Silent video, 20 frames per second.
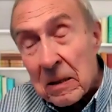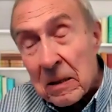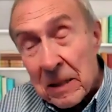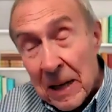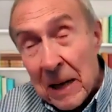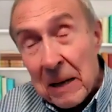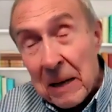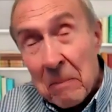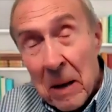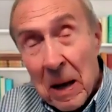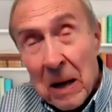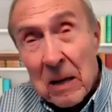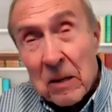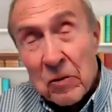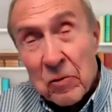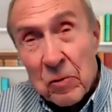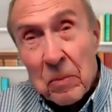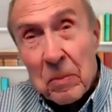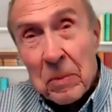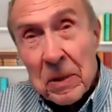10
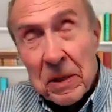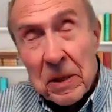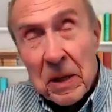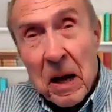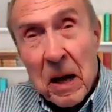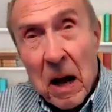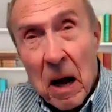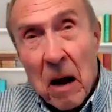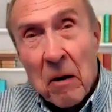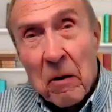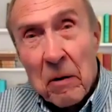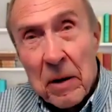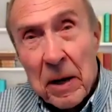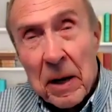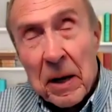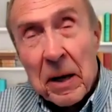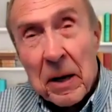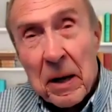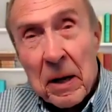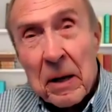miles from the Sahara
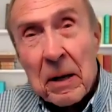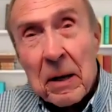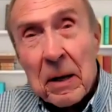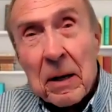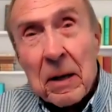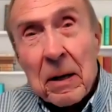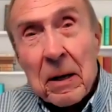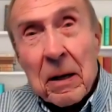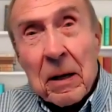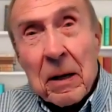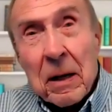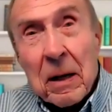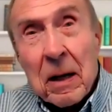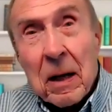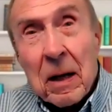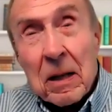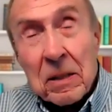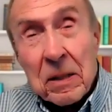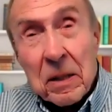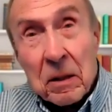here,
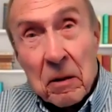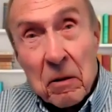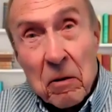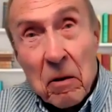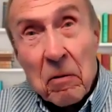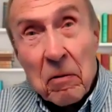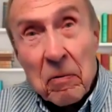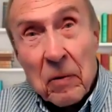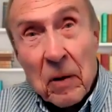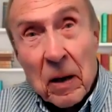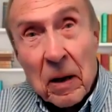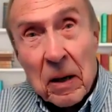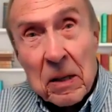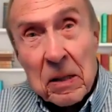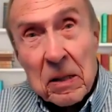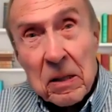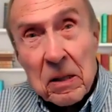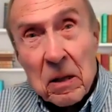as the crow flies.